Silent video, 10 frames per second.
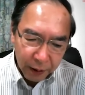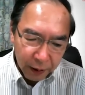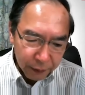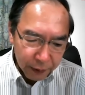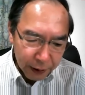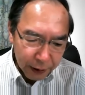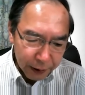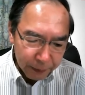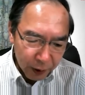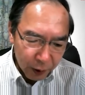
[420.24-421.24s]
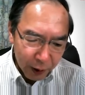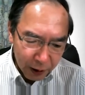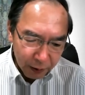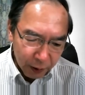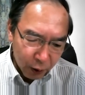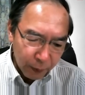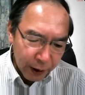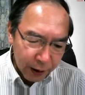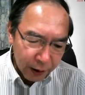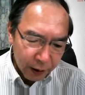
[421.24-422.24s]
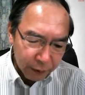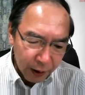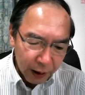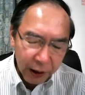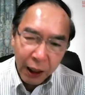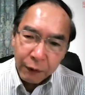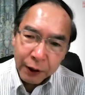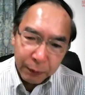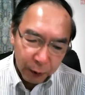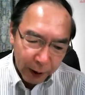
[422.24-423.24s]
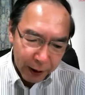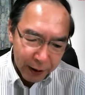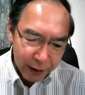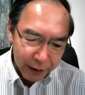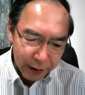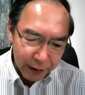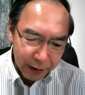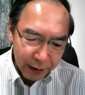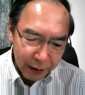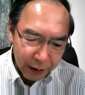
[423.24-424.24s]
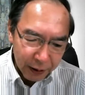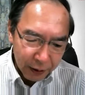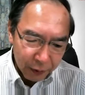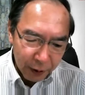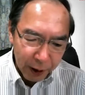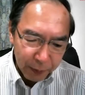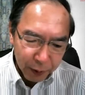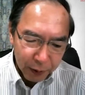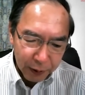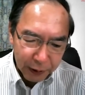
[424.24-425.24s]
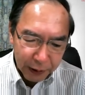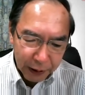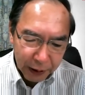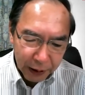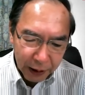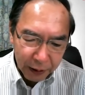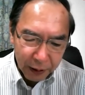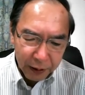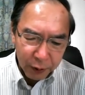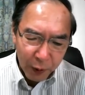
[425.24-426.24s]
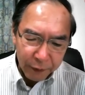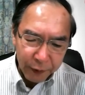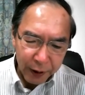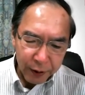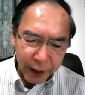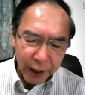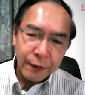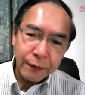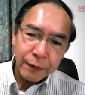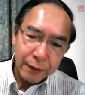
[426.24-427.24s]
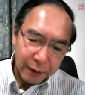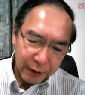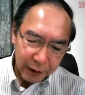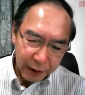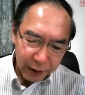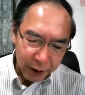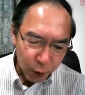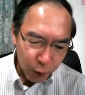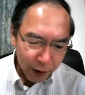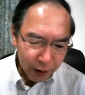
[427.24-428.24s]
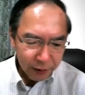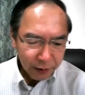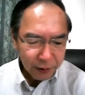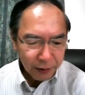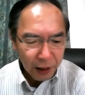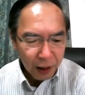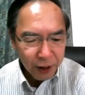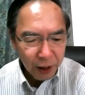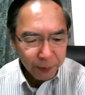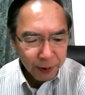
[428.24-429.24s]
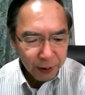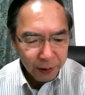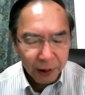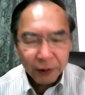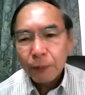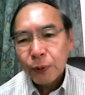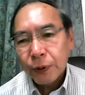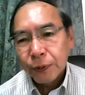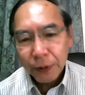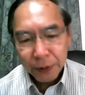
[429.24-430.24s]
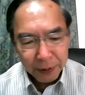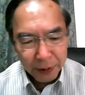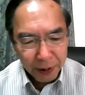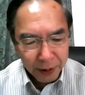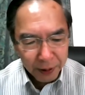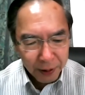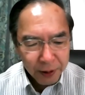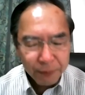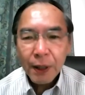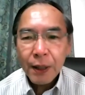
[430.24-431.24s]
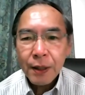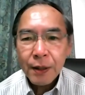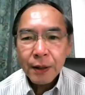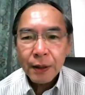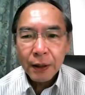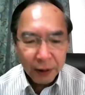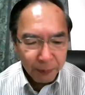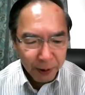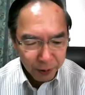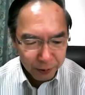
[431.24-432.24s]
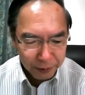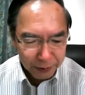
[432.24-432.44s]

of or community of comfortable place for the people. And as one feels safe, secure, accepted, and approved. These places are Ibasho.